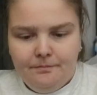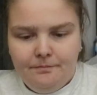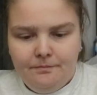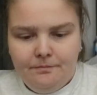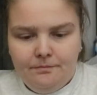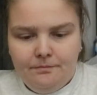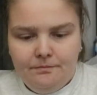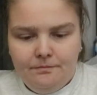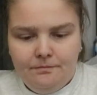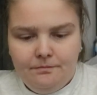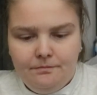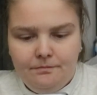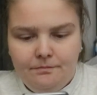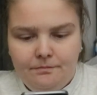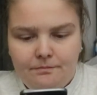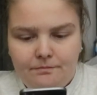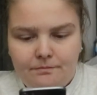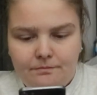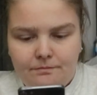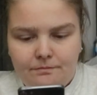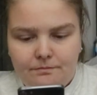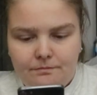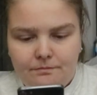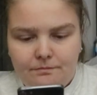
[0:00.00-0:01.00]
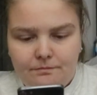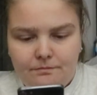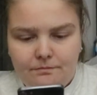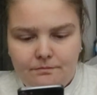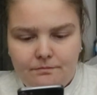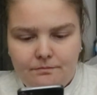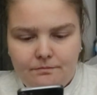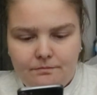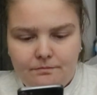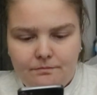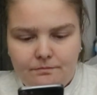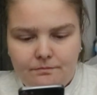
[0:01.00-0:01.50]

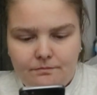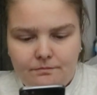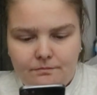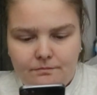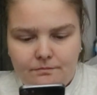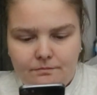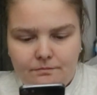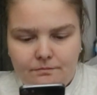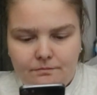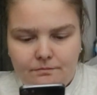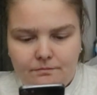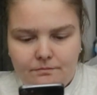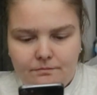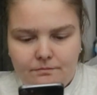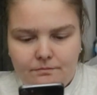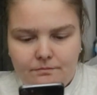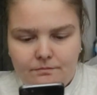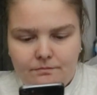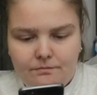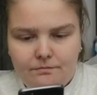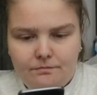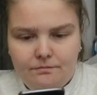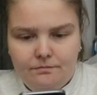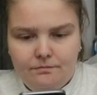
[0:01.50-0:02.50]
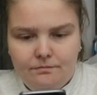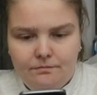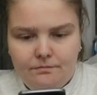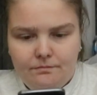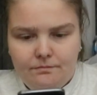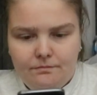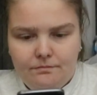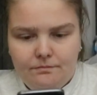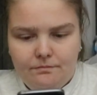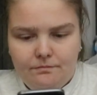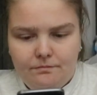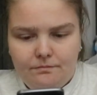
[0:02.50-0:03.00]

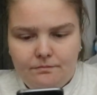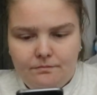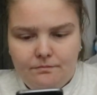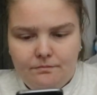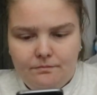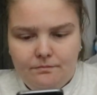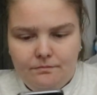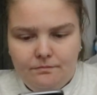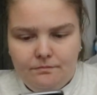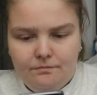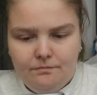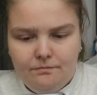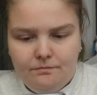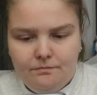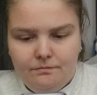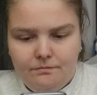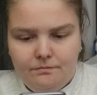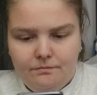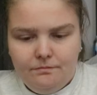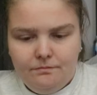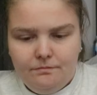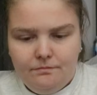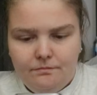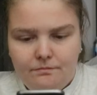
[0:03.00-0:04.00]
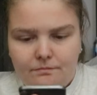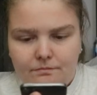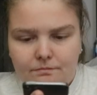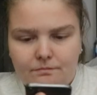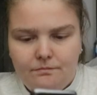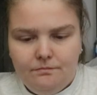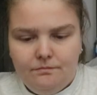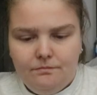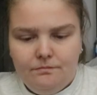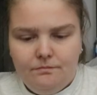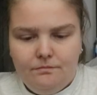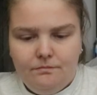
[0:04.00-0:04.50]

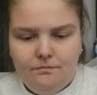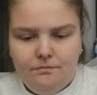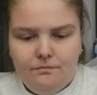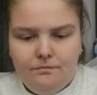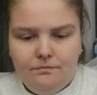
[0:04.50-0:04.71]
(silence)